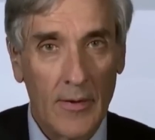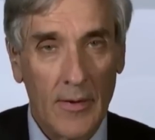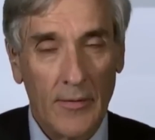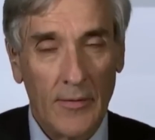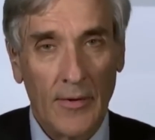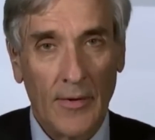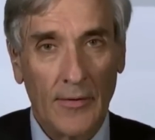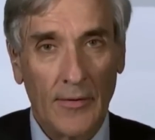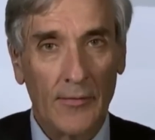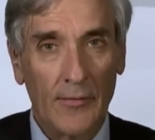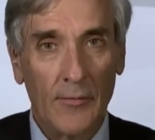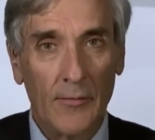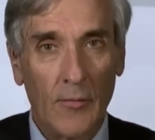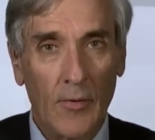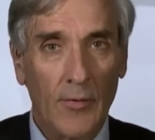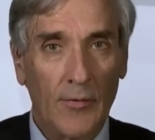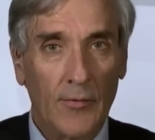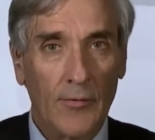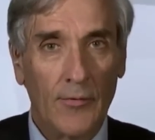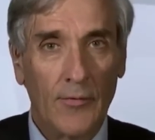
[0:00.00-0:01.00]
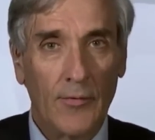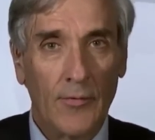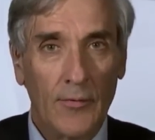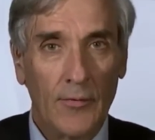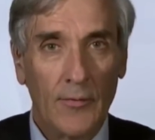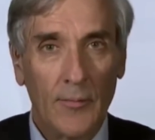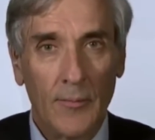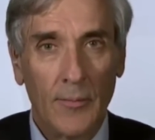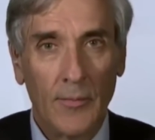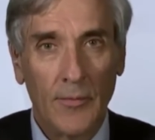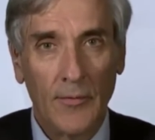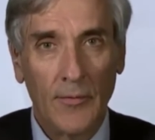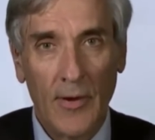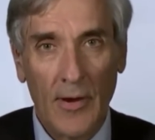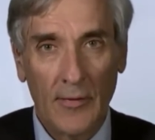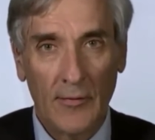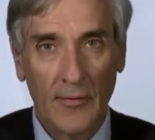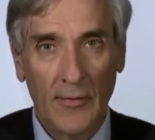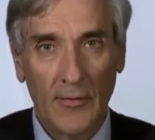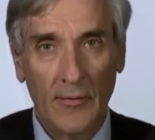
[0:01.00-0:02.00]
doesn't want to
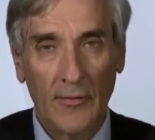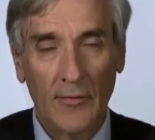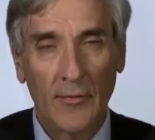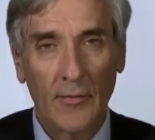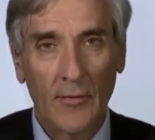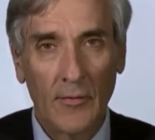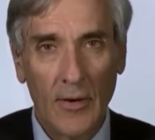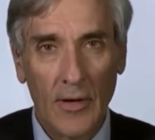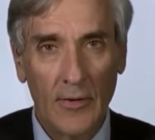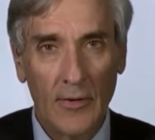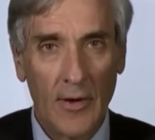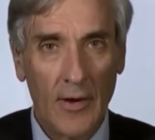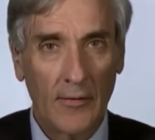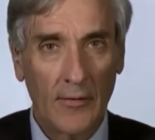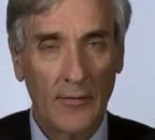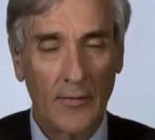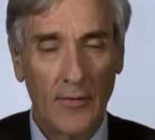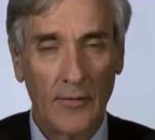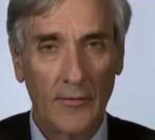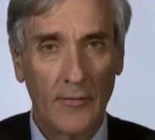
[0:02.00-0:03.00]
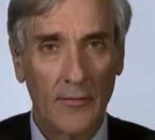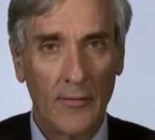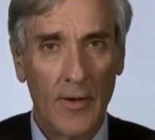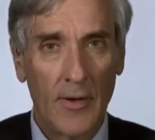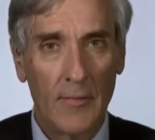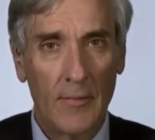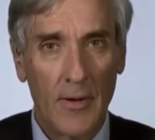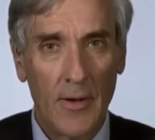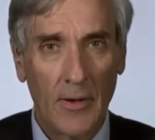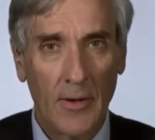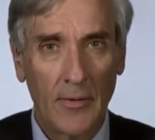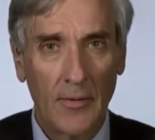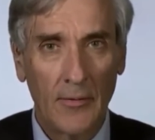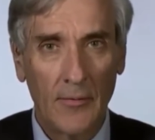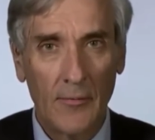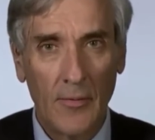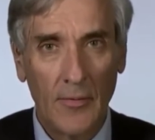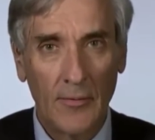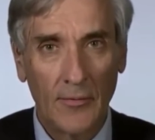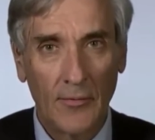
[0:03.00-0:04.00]
protect its great access to our market
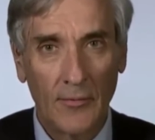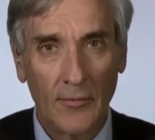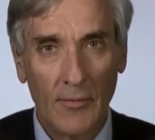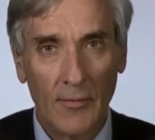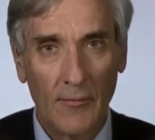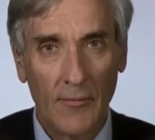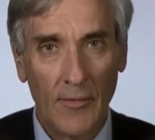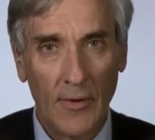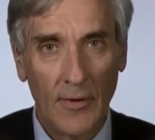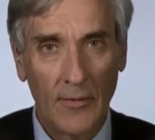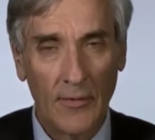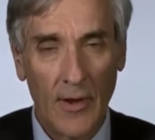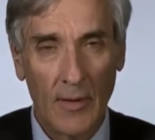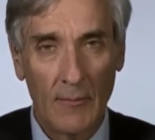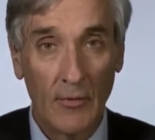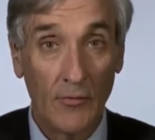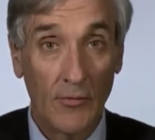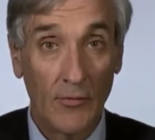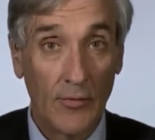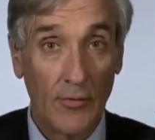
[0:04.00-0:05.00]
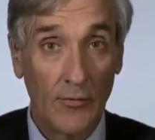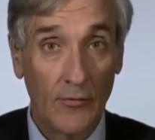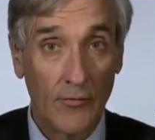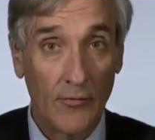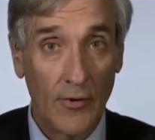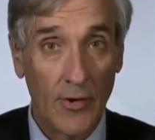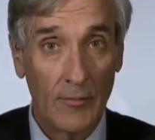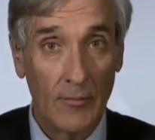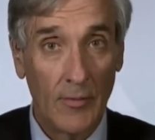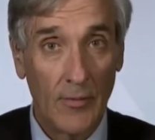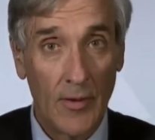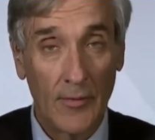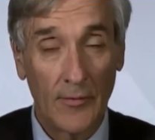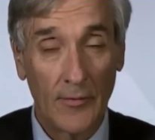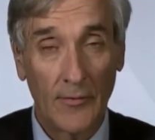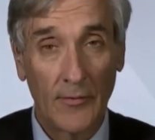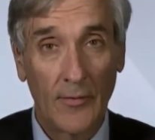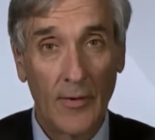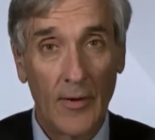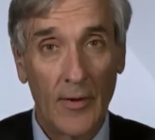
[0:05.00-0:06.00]
and wants to inflict damage on its trade with
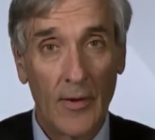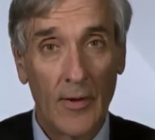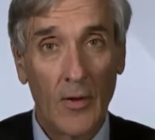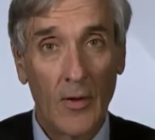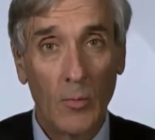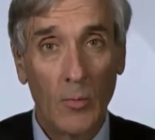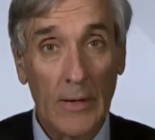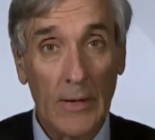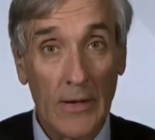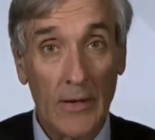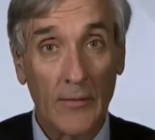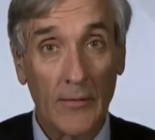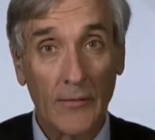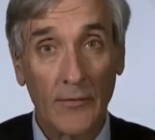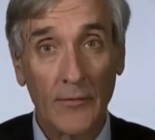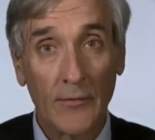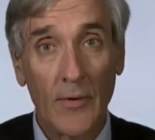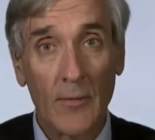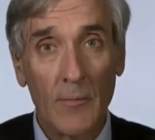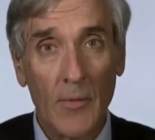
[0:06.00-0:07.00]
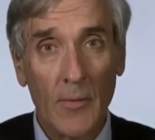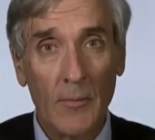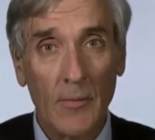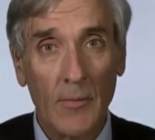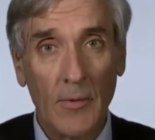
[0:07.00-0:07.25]
us, we can't stop them.